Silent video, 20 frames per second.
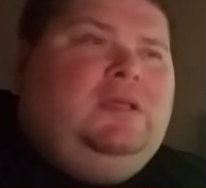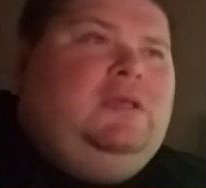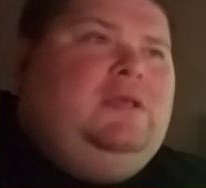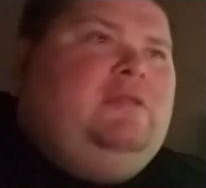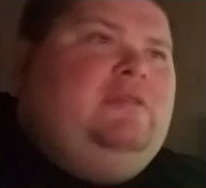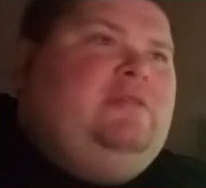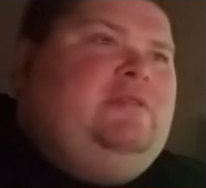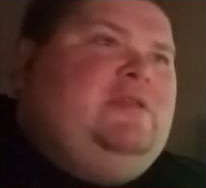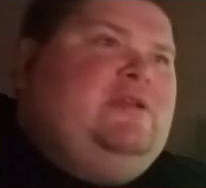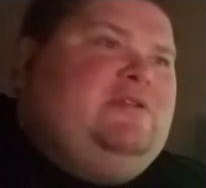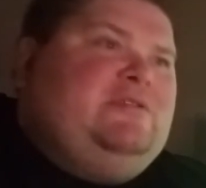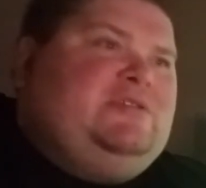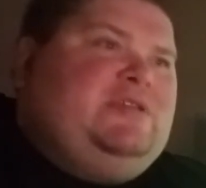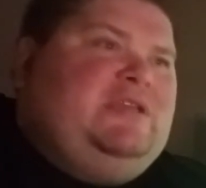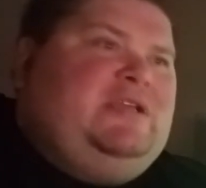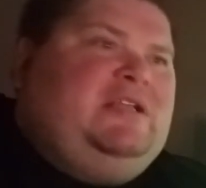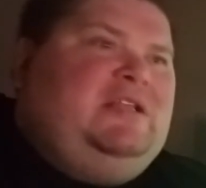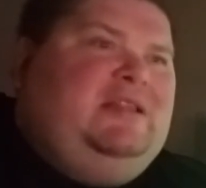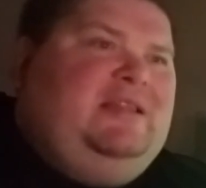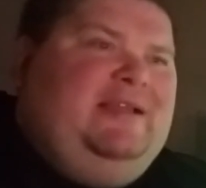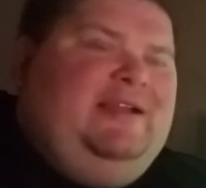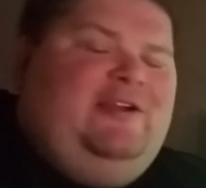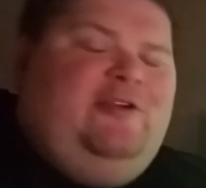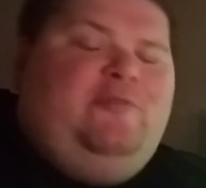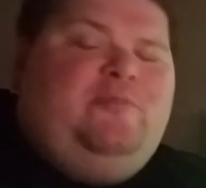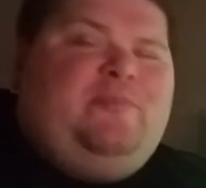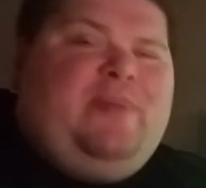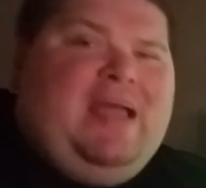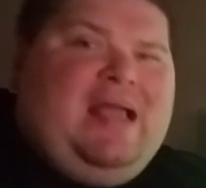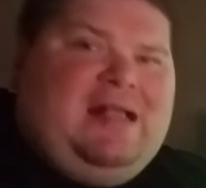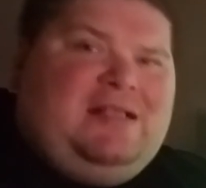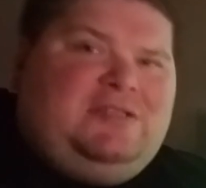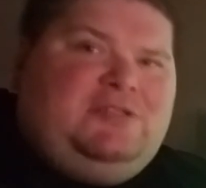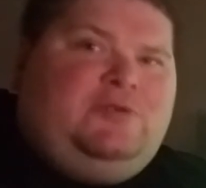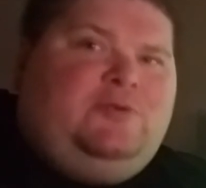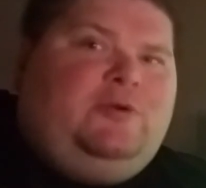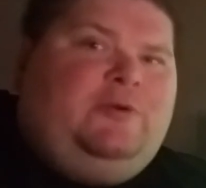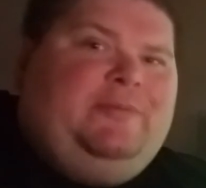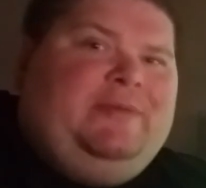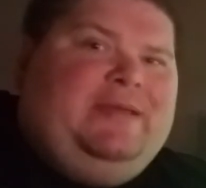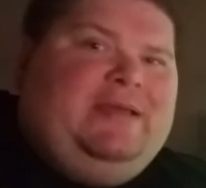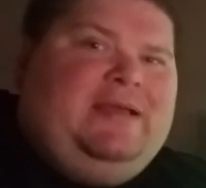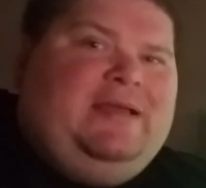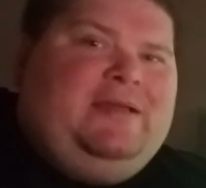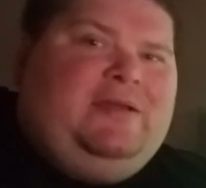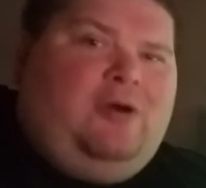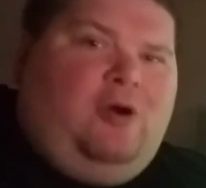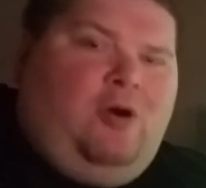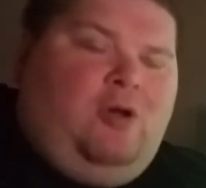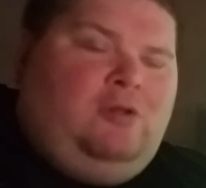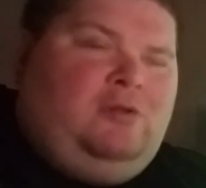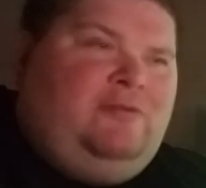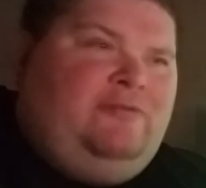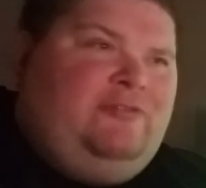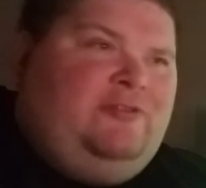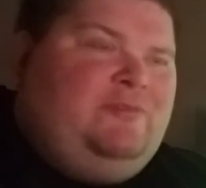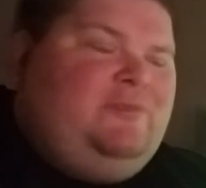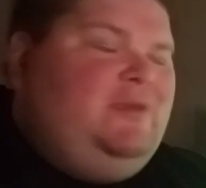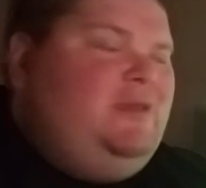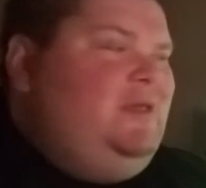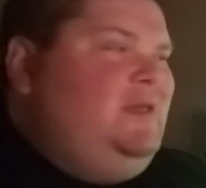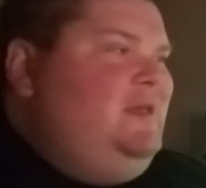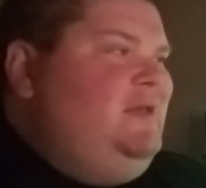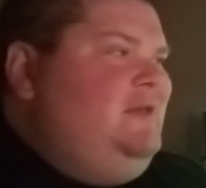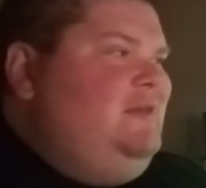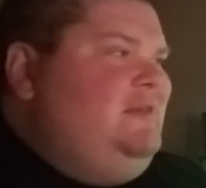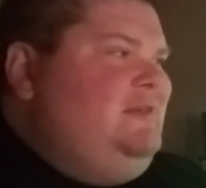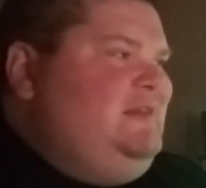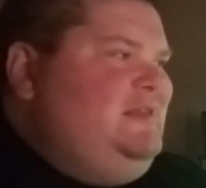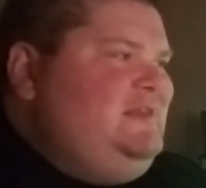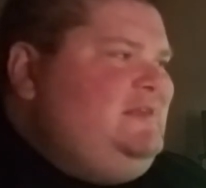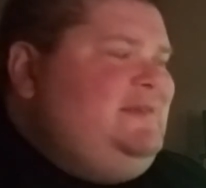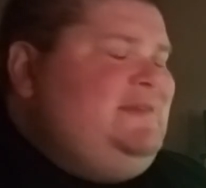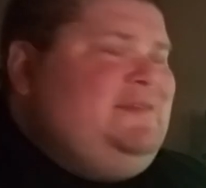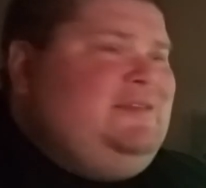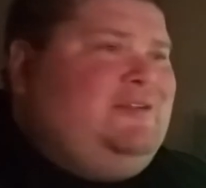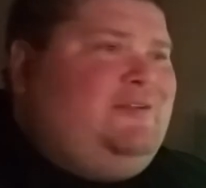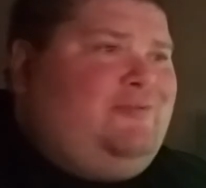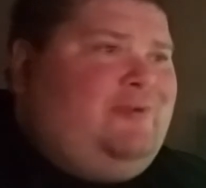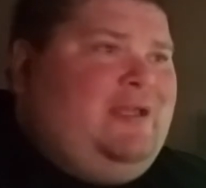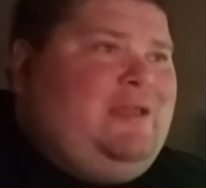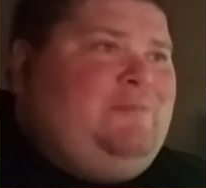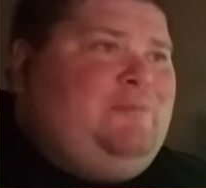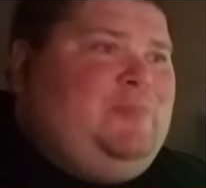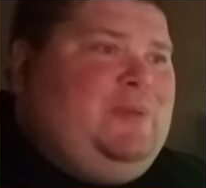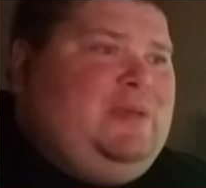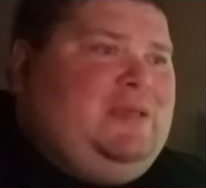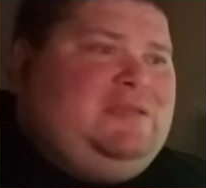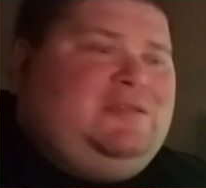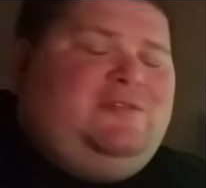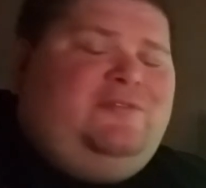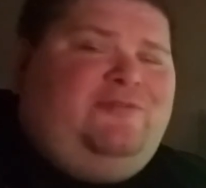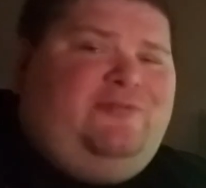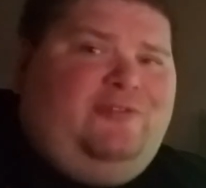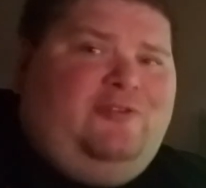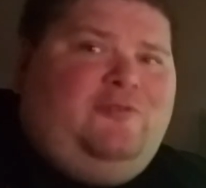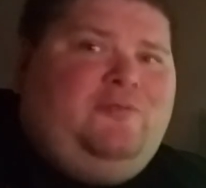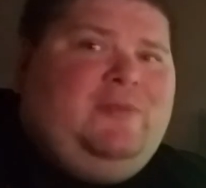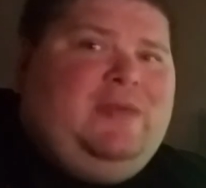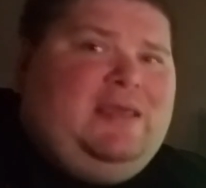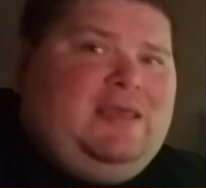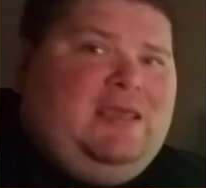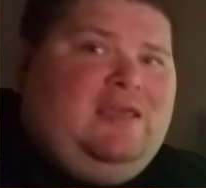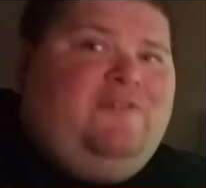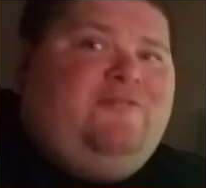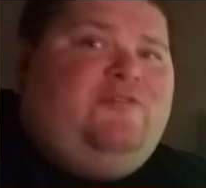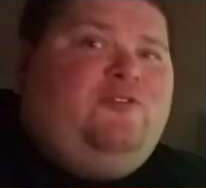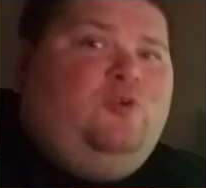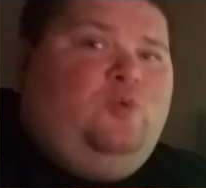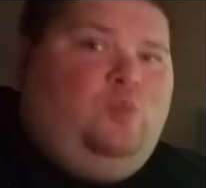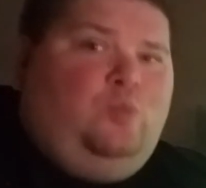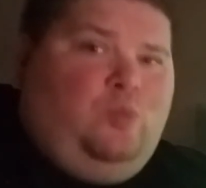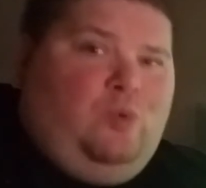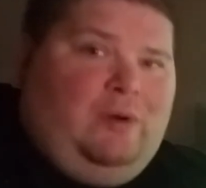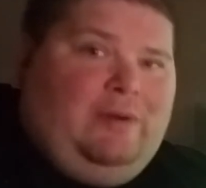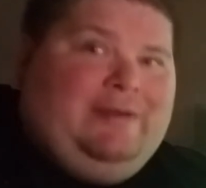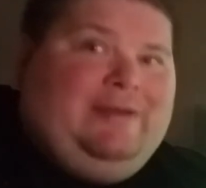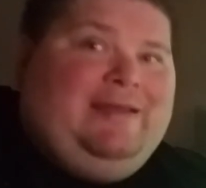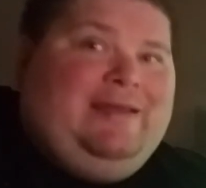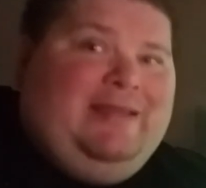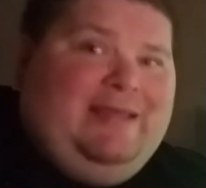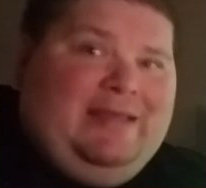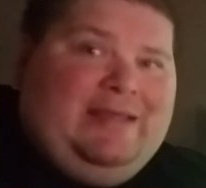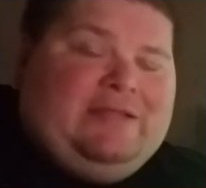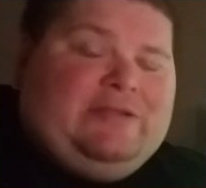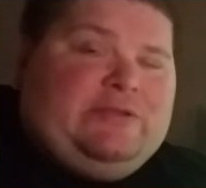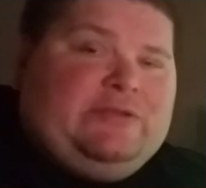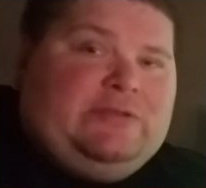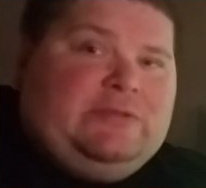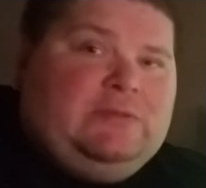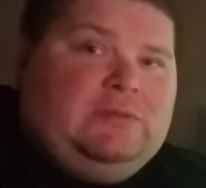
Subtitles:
There's a clear backstory behind all of them. This is a great piece of filmmaking for what it is.